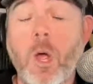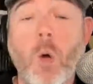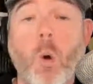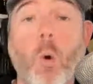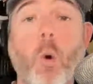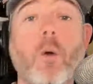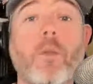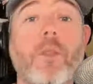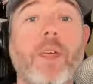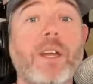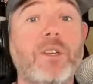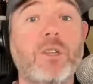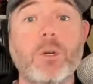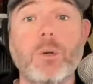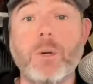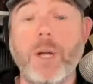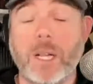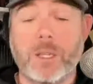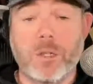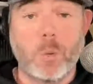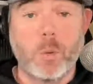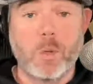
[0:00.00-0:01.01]
Or they do
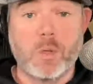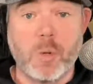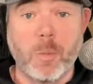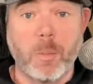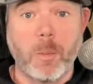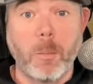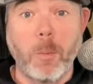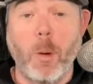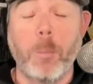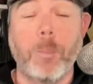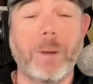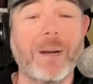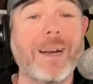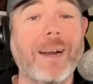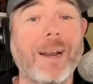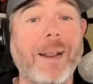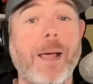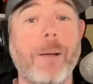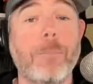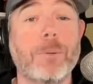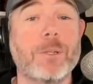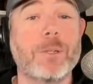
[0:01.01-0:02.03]
get to a Super Bowl, but it
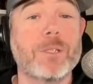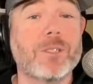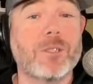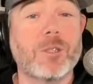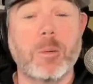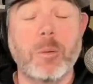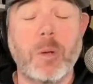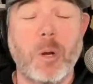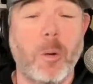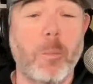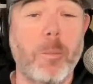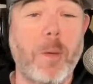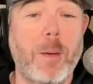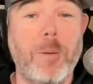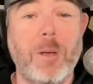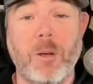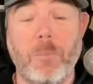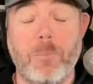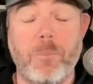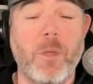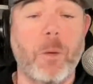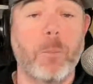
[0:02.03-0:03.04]
happens, maybe
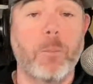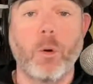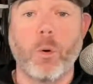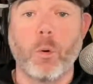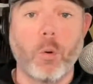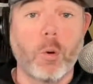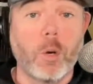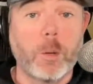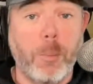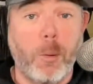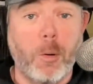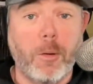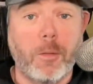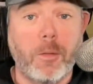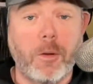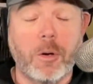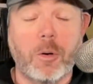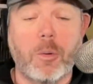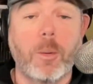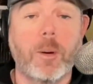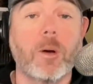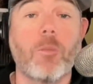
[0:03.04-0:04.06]
in the early part of
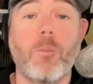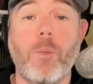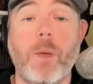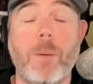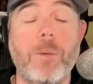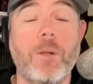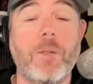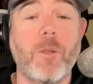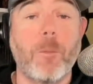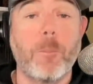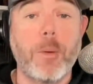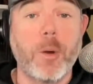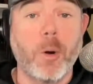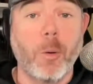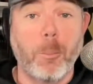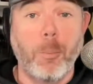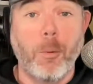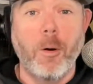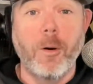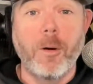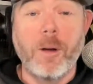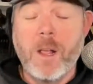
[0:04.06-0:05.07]
their career, maybe in the middle
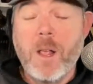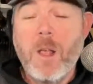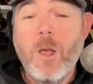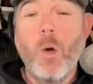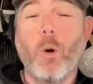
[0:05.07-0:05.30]
part,